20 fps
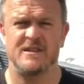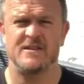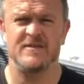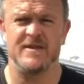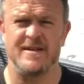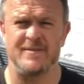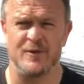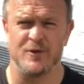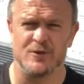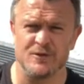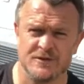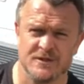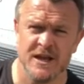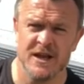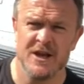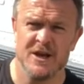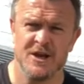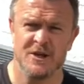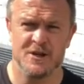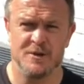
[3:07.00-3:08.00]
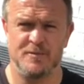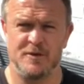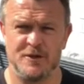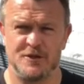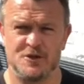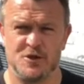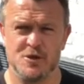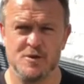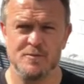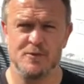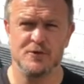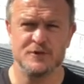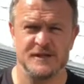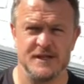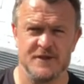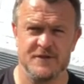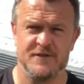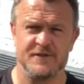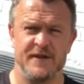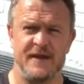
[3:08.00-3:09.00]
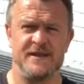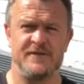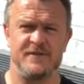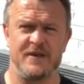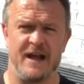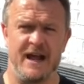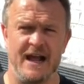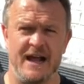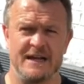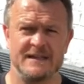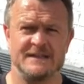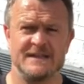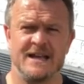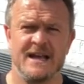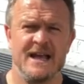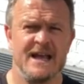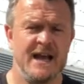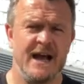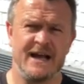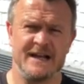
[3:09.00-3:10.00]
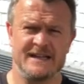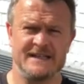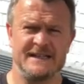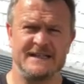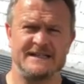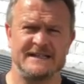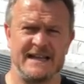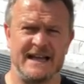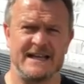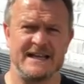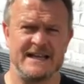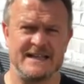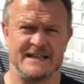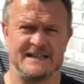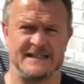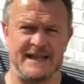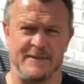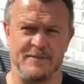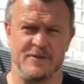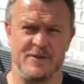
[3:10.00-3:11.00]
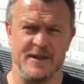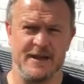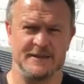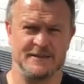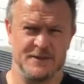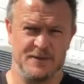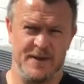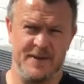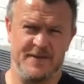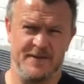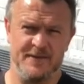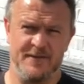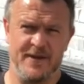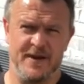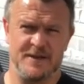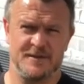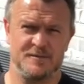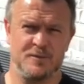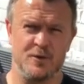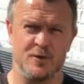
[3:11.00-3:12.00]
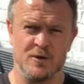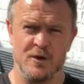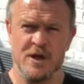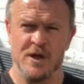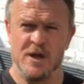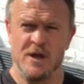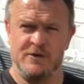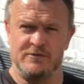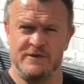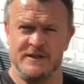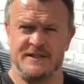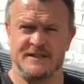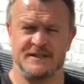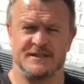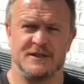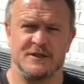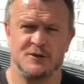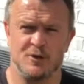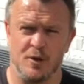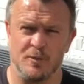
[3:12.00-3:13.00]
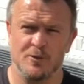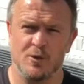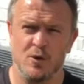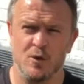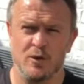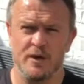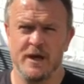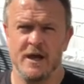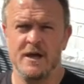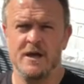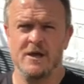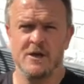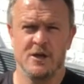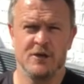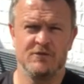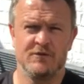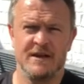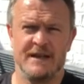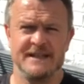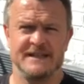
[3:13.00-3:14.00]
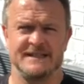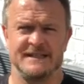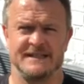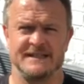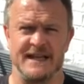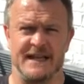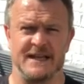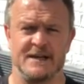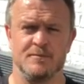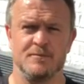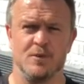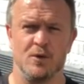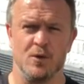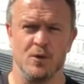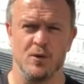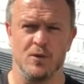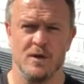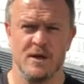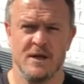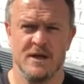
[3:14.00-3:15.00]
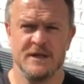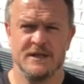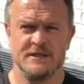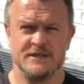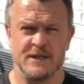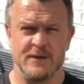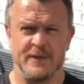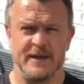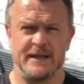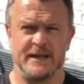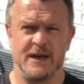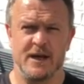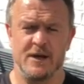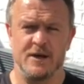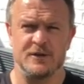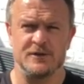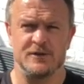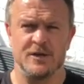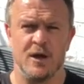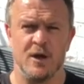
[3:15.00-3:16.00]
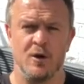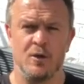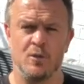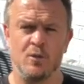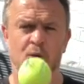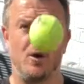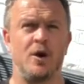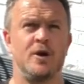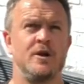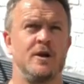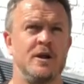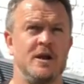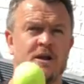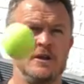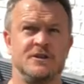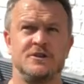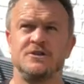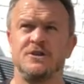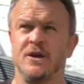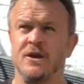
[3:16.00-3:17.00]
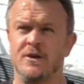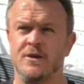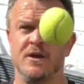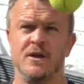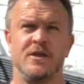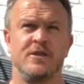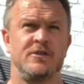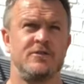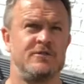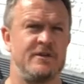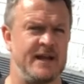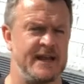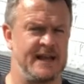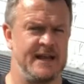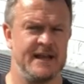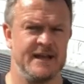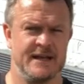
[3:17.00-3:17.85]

3 balls, you put 2 balls in your favourite hand, and it's exactly the same thing. So when the first ball reaches the top corner, you release the second ball. So it goes 1, 2, 3.